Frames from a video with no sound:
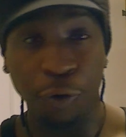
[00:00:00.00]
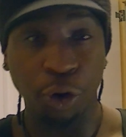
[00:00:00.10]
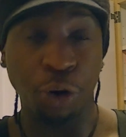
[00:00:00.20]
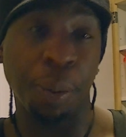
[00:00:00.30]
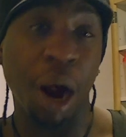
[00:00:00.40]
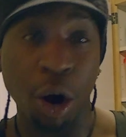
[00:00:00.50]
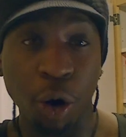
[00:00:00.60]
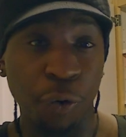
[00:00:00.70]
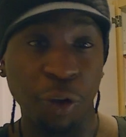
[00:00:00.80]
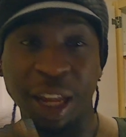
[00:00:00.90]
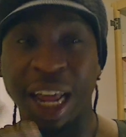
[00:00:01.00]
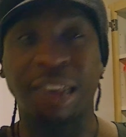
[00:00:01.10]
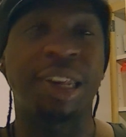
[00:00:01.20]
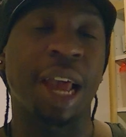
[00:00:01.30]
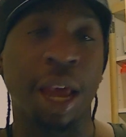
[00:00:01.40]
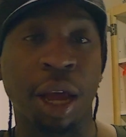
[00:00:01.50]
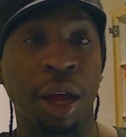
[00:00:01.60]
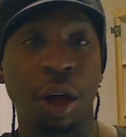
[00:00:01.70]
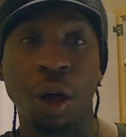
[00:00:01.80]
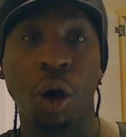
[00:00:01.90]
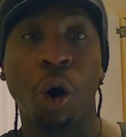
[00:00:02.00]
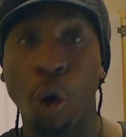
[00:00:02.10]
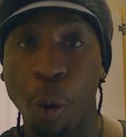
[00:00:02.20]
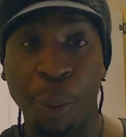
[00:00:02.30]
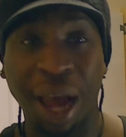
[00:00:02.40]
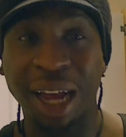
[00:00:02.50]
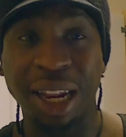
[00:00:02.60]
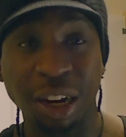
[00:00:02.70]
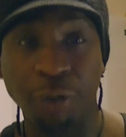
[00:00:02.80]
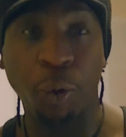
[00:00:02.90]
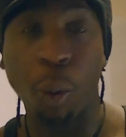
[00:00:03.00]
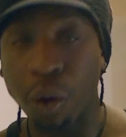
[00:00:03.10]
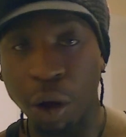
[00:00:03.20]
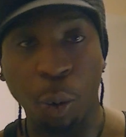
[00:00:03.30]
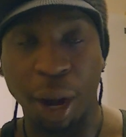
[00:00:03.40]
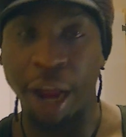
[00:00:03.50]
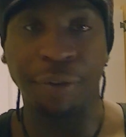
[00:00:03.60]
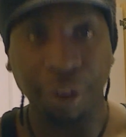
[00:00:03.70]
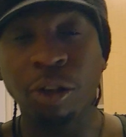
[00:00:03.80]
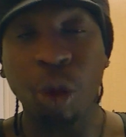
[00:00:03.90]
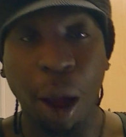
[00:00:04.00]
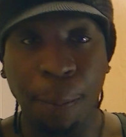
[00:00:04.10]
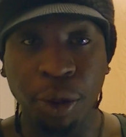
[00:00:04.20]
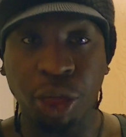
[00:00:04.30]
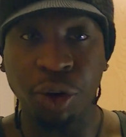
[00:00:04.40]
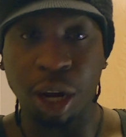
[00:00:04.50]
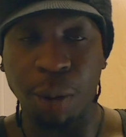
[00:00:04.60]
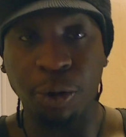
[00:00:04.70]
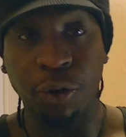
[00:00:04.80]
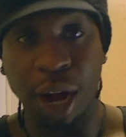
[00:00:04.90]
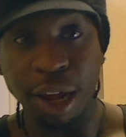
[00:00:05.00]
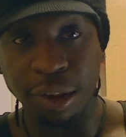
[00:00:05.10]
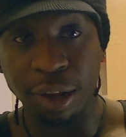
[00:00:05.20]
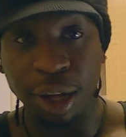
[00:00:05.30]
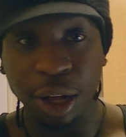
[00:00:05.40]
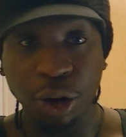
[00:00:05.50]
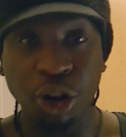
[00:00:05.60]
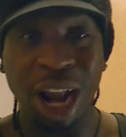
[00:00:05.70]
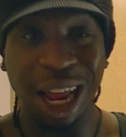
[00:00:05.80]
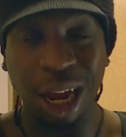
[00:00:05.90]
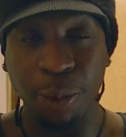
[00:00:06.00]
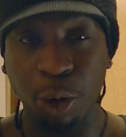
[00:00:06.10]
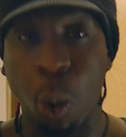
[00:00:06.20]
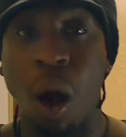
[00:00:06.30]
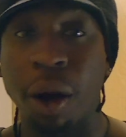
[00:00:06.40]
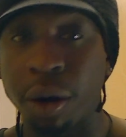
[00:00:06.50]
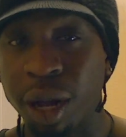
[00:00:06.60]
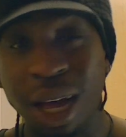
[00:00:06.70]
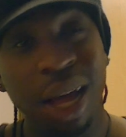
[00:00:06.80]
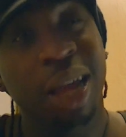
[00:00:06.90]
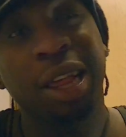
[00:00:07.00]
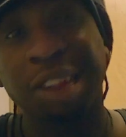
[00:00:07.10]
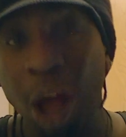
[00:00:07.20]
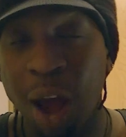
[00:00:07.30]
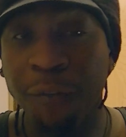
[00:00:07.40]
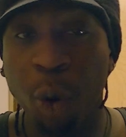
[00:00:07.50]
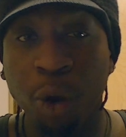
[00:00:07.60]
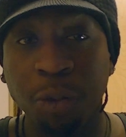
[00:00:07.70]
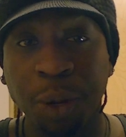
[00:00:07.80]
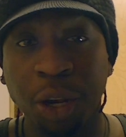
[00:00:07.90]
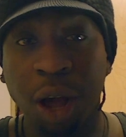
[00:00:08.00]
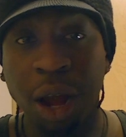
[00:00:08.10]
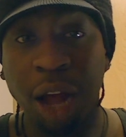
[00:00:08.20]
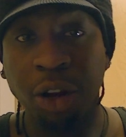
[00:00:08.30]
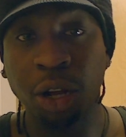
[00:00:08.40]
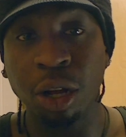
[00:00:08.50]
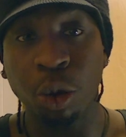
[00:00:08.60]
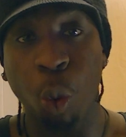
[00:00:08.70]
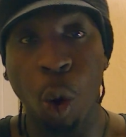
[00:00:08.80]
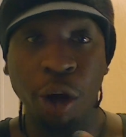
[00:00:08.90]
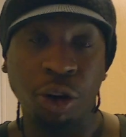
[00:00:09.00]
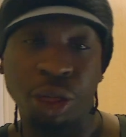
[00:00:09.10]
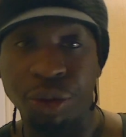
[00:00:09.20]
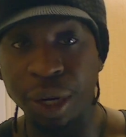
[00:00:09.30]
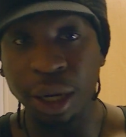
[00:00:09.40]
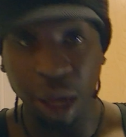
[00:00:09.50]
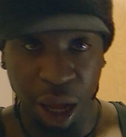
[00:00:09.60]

for tomorrow, for the next day, or pack a lunch for work, whatever. So I put 3 cups of rice to 9 cups of water. That's how I've always been taught how to cook, 1-to-3